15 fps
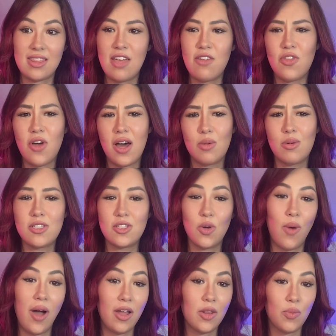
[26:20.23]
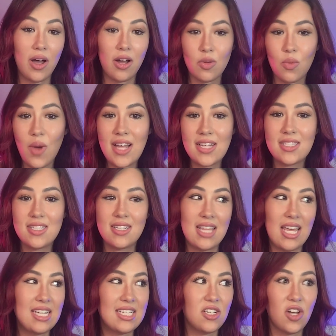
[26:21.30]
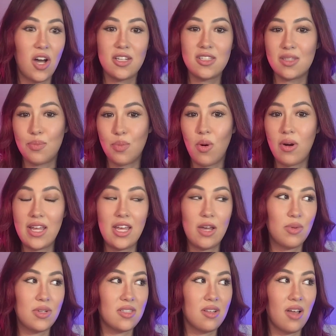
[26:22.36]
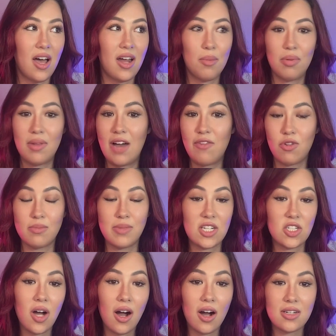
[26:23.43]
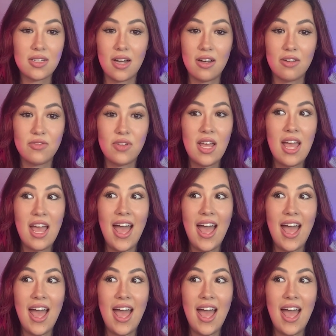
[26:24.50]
They thought it was the wild, wild west. They did not support it. It was not a platform they talked of.